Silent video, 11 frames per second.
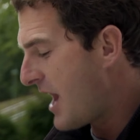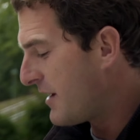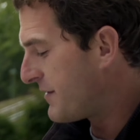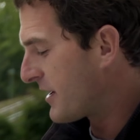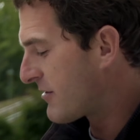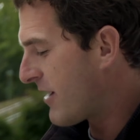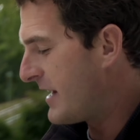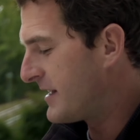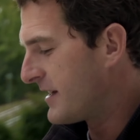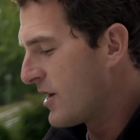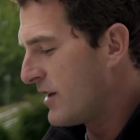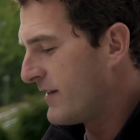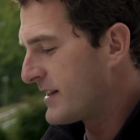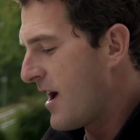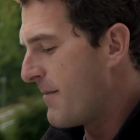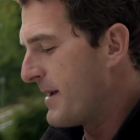None of the great and good of
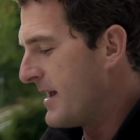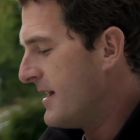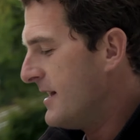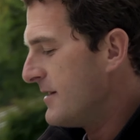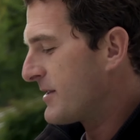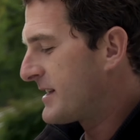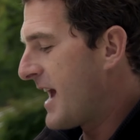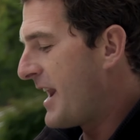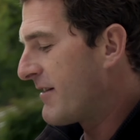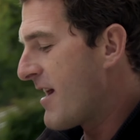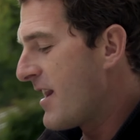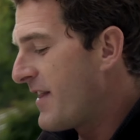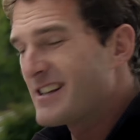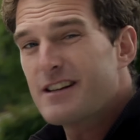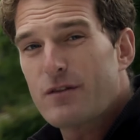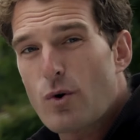his army were standing around at
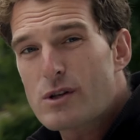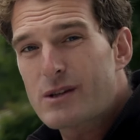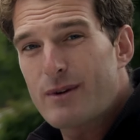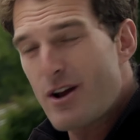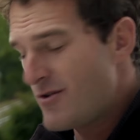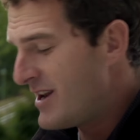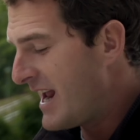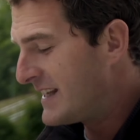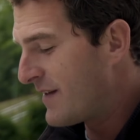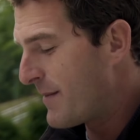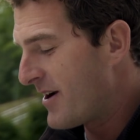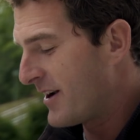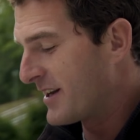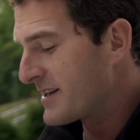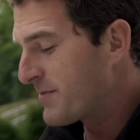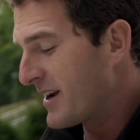this, and of course, there were no Native
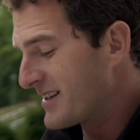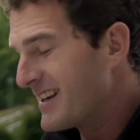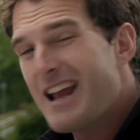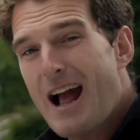Americans present.